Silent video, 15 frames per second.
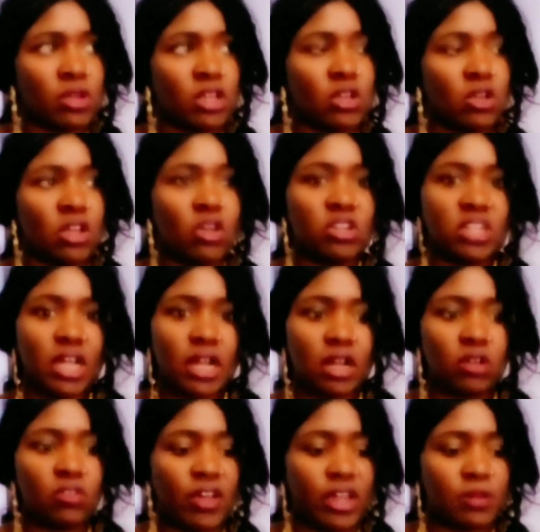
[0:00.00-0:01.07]
he got a
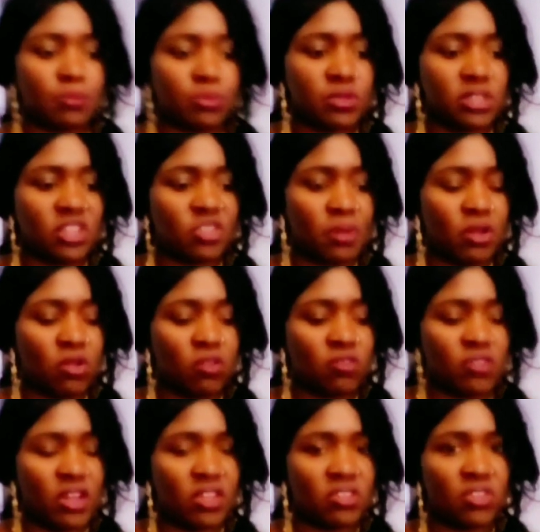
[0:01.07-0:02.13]
clover and put the speck of
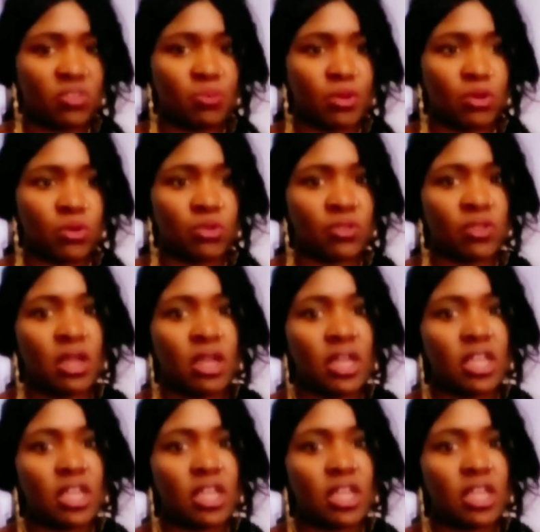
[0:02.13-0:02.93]
dust just because